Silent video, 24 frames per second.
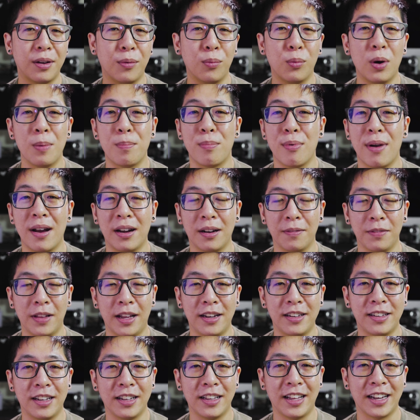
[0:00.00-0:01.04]
on what brand of
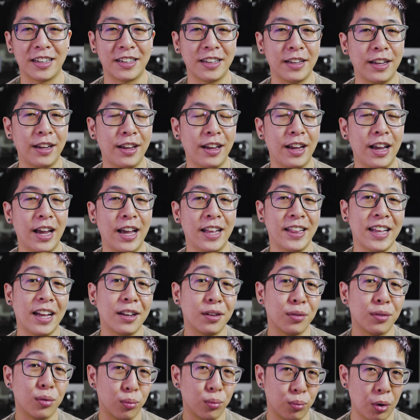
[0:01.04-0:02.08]
lens I like to get, and
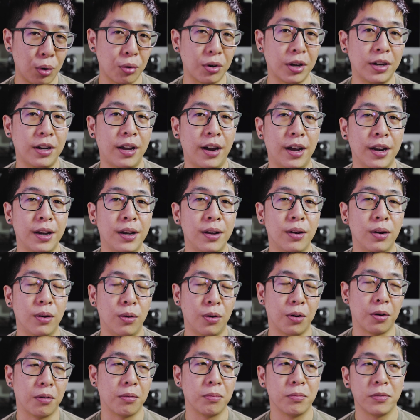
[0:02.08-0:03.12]
that's Rokinon,
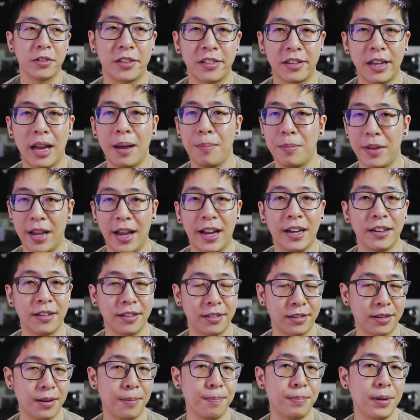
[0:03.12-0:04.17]
or Samyang to
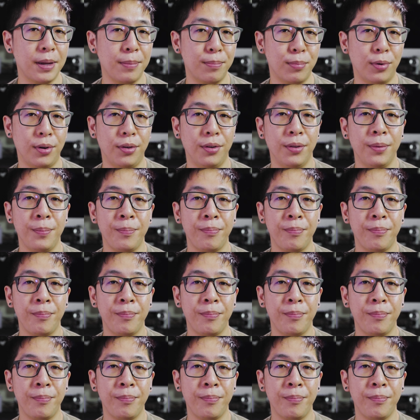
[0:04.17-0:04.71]
some people.